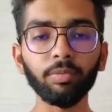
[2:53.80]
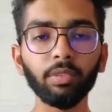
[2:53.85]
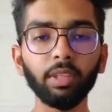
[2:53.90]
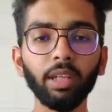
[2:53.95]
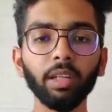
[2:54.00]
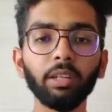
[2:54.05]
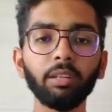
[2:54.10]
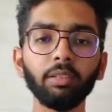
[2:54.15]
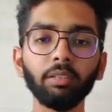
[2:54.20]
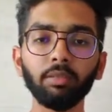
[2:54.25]

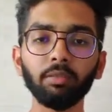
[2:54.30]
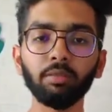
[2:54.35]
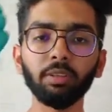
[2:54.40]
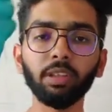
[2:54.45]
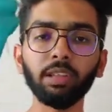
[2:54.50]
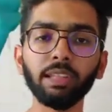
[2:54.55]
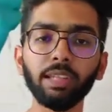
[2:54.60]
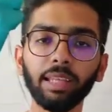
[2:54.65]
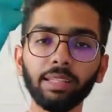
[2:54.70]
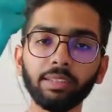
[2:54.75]
Then
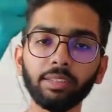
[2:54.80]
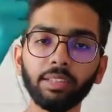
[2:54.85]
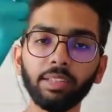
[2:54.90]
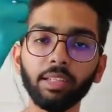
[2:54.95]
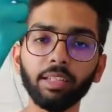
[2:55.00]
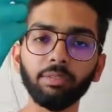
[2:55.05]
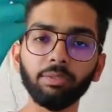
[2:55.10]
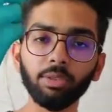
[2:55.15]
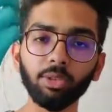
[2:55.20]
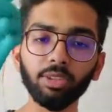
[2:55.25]
we'll get the
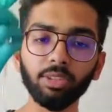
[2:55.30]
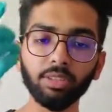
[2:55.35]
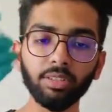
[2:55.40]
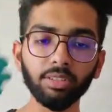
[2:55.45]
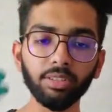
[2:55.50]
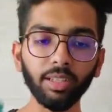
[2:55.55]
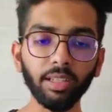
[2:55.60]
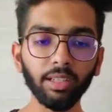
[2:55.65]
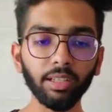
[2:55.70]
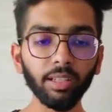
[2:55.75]
infusion
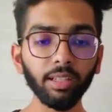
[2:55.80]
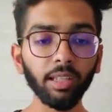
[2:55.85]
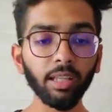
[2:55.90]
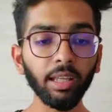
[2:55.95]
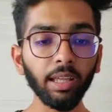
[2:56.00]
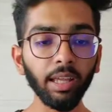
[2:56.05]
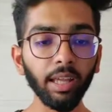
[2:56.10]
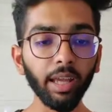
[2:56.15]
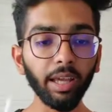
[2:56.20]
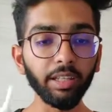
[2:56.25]
set
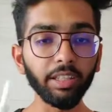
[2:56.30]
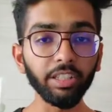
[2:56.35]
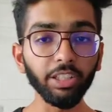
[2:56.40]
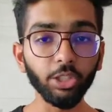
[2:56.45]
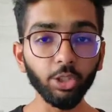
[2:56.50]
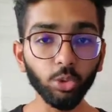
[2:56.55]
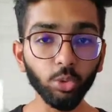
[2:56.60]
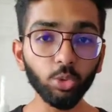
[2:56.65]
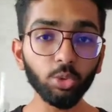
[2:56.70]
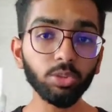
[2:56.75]
and
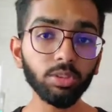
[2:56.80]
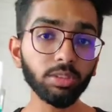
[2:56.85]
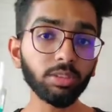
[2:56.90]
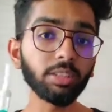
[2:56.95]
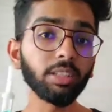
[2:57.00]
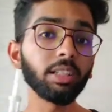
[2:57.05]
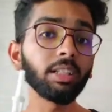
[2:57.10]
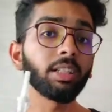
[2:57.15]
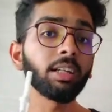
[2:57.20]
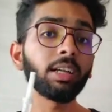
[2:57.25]

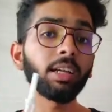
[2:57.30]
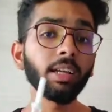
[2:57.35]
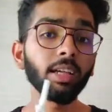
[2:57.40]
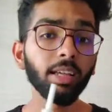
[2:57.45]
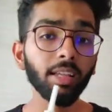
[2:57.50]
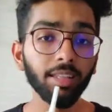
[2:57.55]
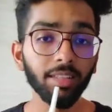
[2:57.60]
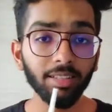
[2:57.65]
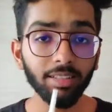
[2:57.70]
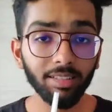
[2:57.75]
use the
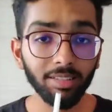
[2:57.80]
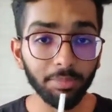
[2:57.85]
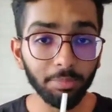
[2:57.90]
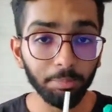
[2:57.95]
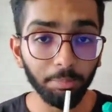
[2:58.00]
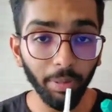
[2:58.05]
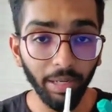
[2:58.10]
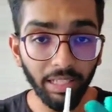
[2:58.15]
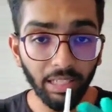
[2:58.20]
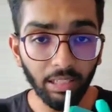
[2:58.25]

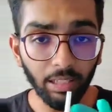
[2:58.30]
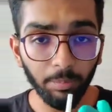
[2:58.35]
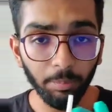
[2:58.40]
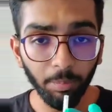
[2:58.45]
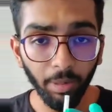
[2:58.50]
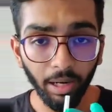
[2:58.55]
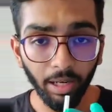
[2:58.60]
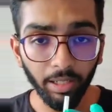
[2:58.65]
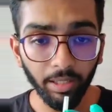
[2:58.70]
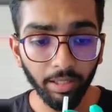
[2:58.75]
spike
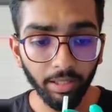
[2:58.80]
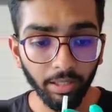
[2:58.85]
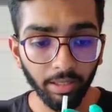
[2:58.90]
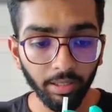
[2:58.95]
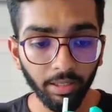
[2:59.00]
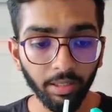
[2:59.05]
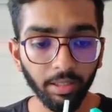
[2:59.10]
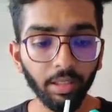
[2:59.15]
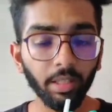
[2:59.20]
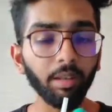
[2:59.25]
part.
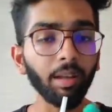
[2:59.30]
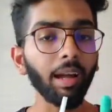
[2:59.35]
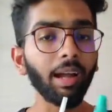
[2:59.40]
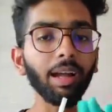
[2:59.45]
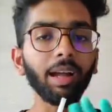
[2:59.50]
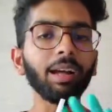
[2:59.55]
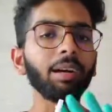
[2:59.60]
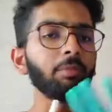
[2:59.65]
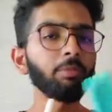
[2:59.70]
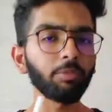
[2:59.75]

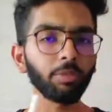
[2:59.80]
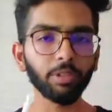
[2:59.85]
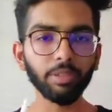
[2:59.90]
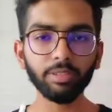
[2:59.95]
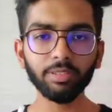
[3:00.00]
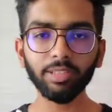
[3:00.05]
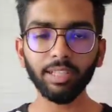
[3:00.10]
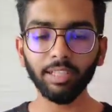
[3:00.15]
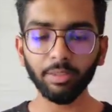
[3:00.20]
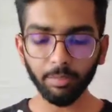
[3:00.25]

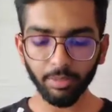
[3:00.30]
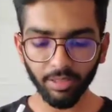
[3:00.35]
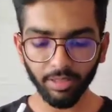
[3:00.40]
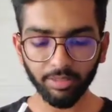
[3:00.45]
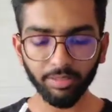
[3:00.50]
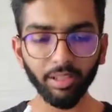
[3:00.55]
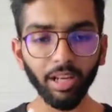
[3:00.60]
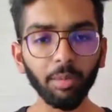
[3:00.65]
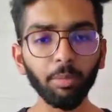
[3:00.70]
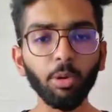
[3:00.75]
First, let me
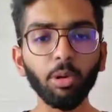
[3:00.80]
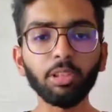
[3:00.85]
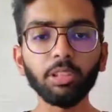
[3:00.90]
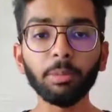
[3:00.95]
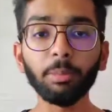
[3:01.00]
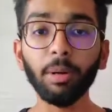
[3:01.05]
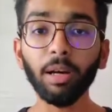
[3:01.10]
describe all the